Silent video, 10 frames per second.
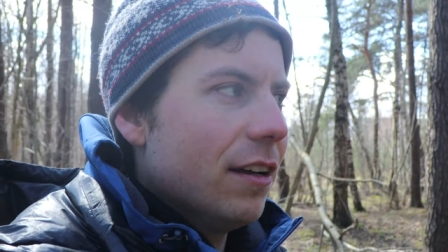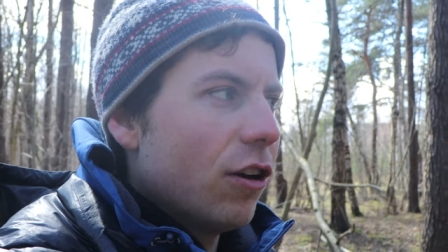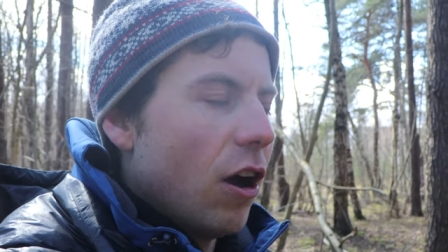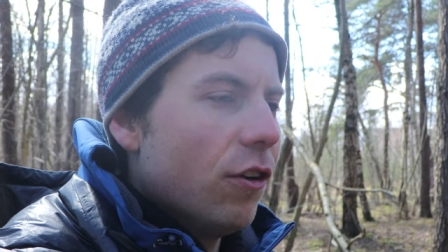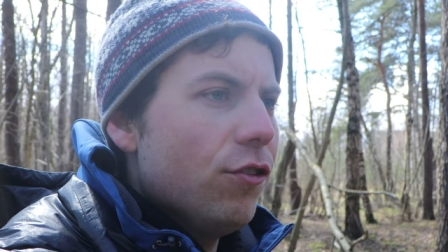In
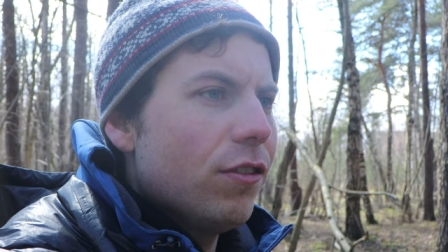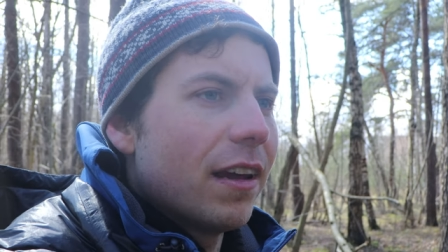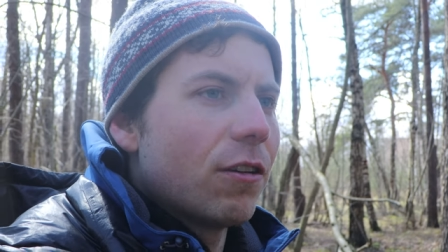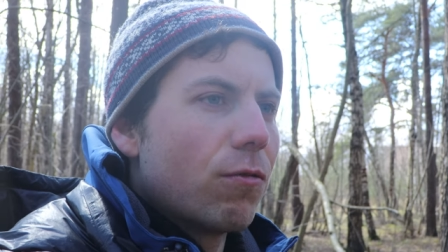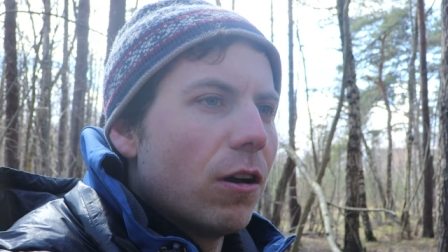countries
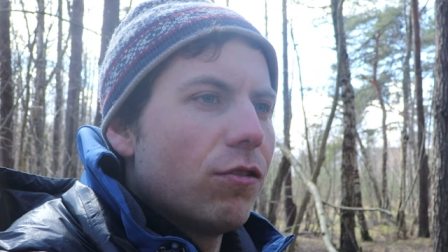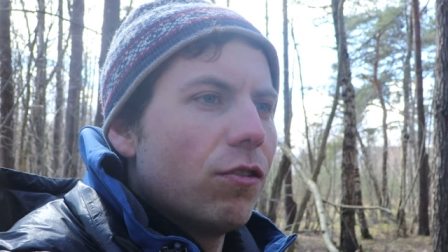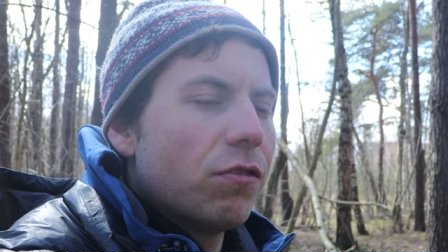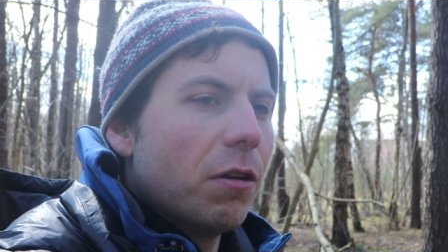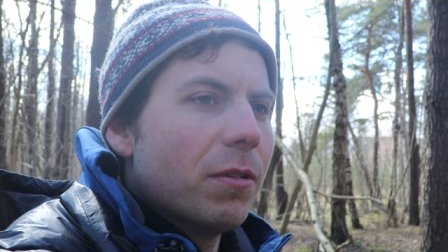like
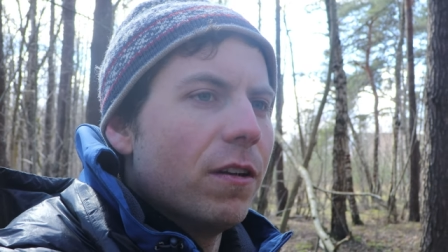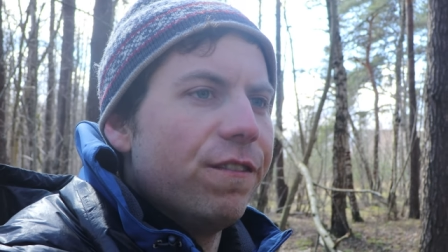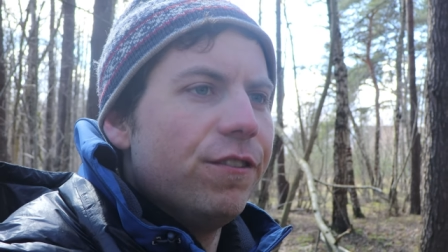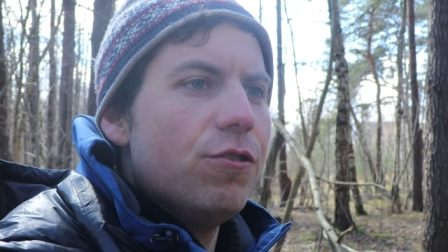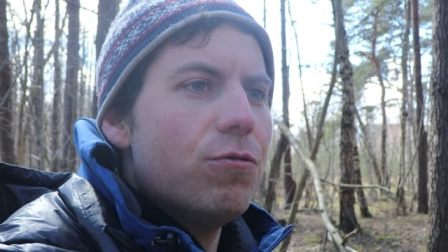Russia, some of the
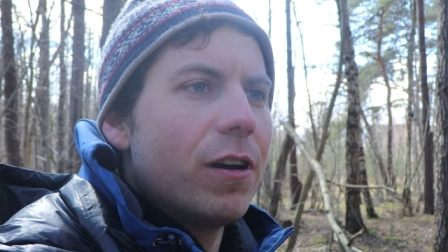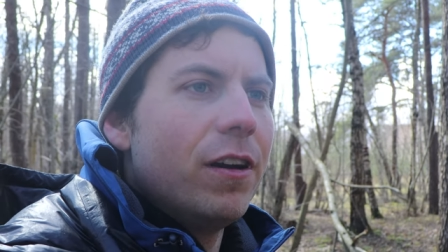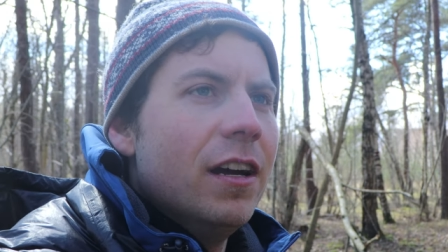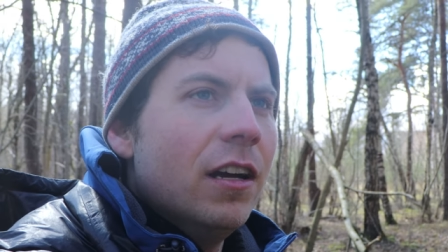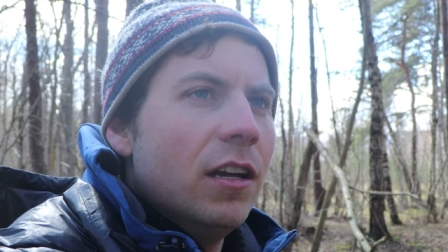fewer,